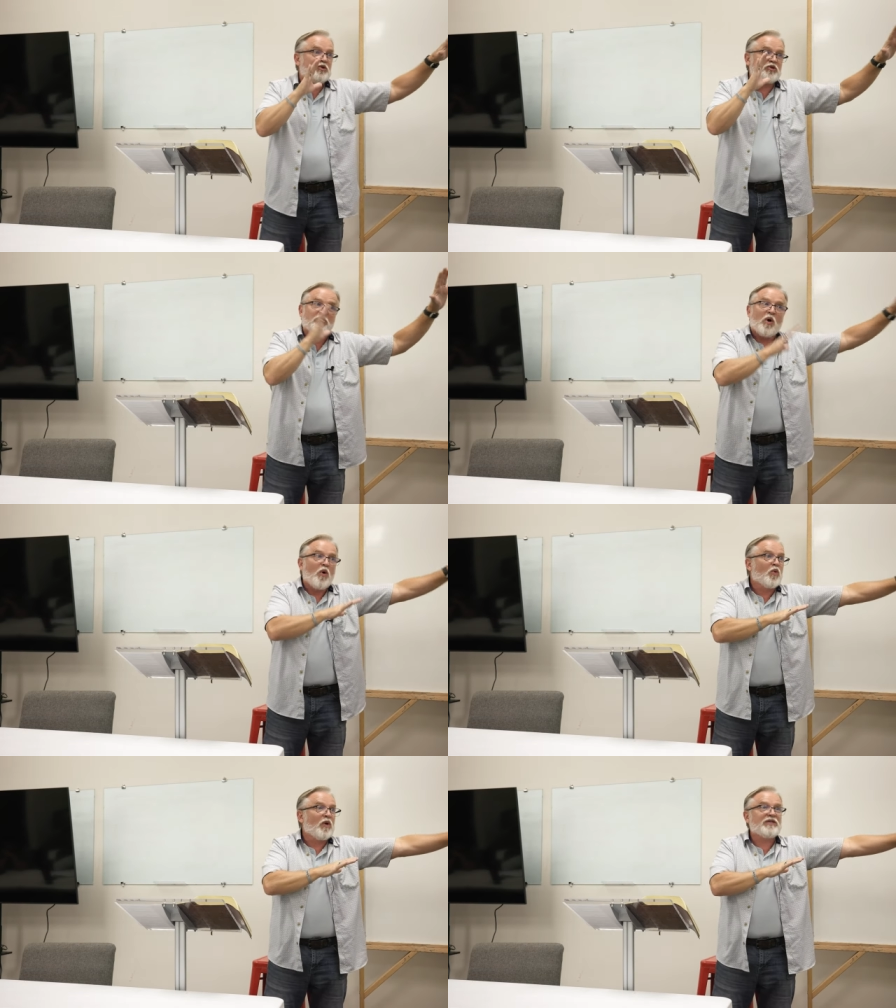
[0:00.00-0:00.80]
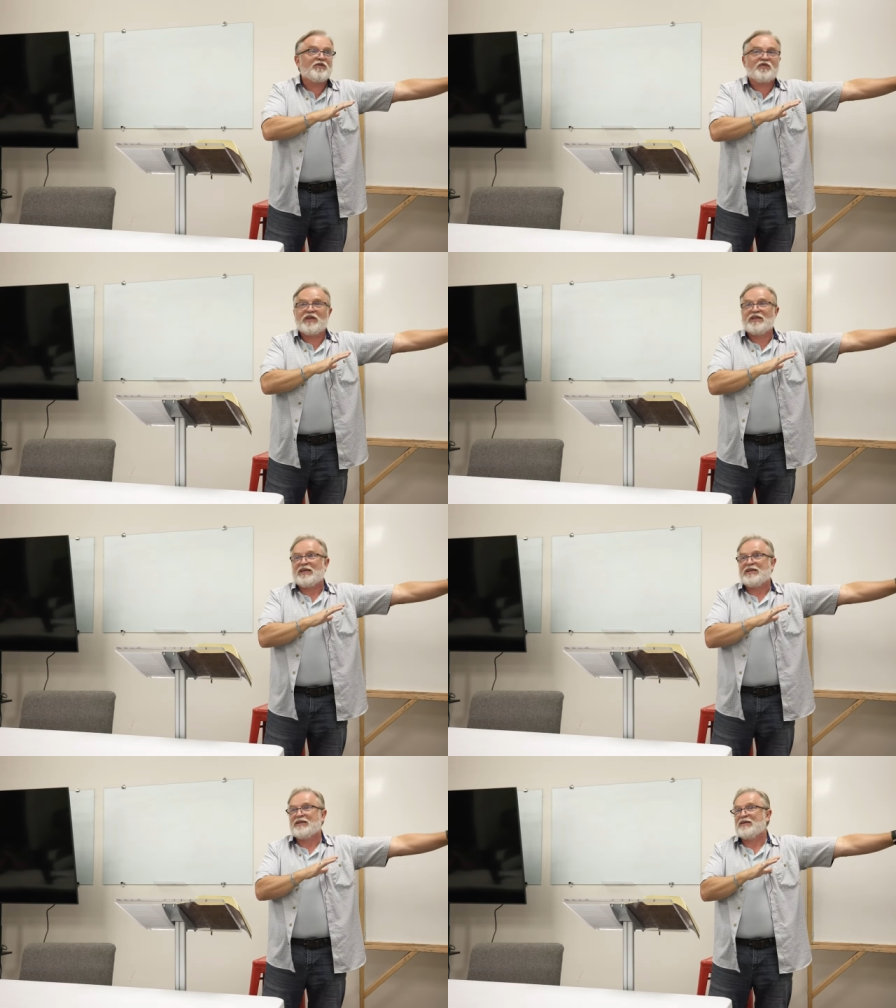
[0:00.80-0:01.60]
to some old ways of
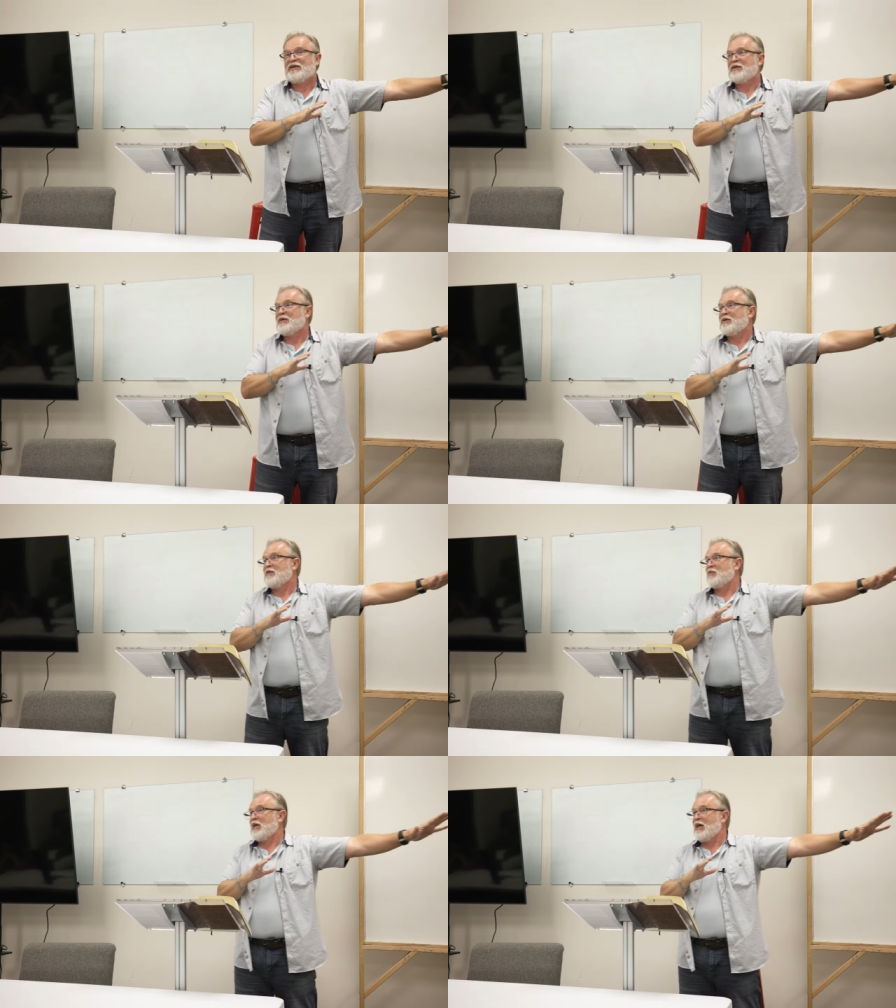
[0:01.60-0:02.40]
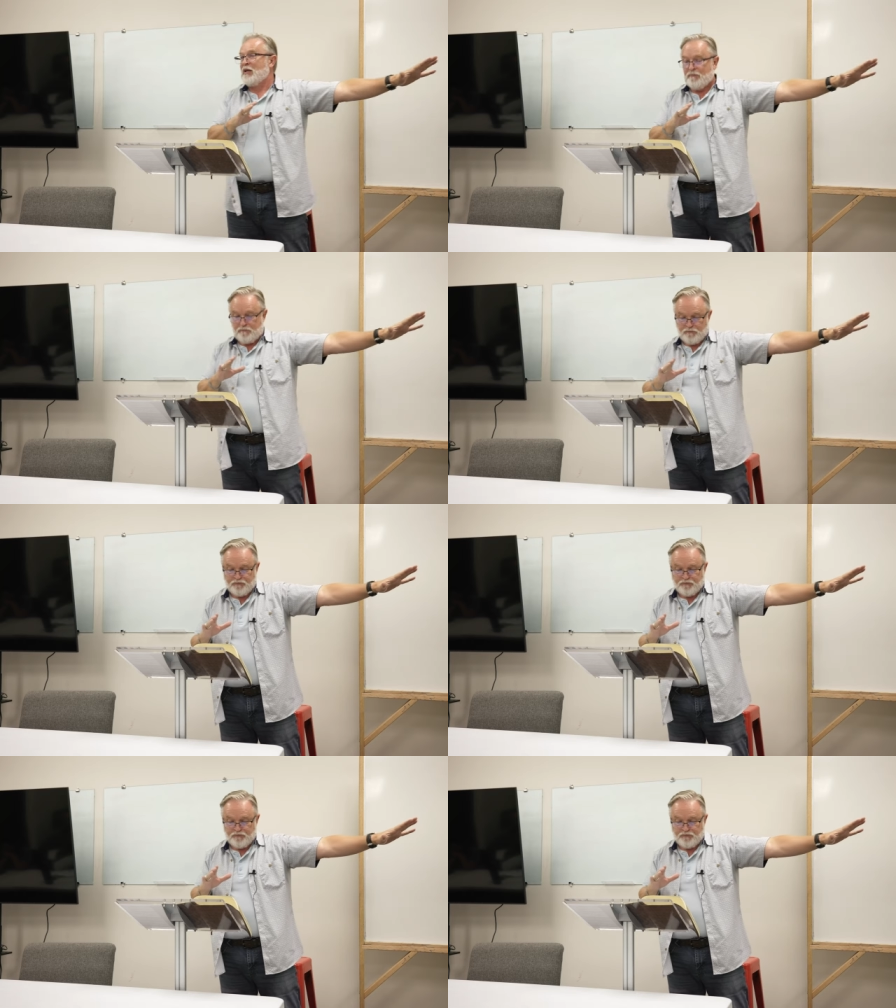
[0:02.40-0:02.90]
thinking. Okay?